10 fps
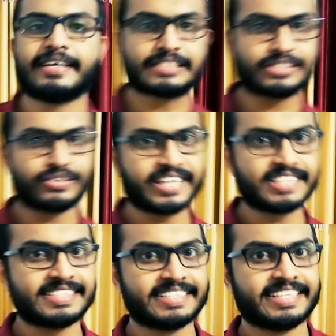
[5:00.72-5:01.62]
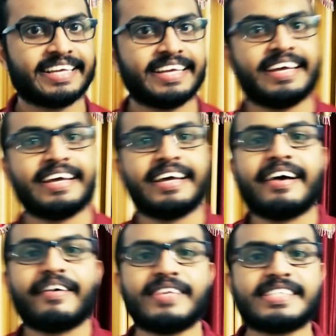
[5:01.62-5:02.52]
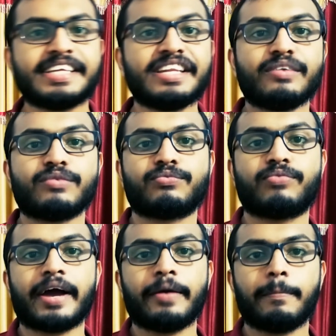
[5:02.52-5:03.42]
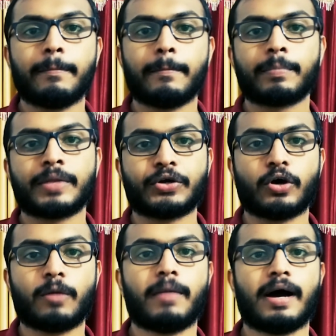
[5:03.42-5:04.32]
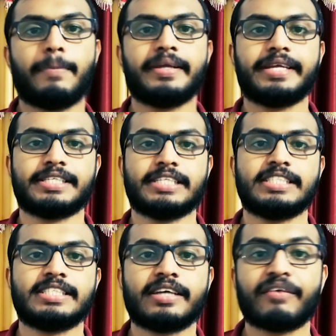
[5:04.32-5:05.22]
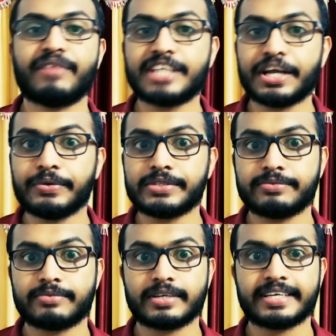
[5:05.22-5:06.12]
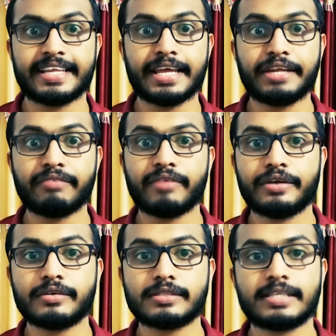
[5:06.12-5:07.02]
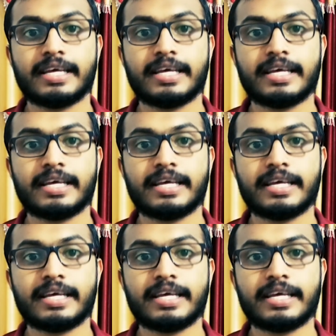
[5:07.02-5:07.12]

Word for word: So guys, we seen 5 top applications which are used for creating videos,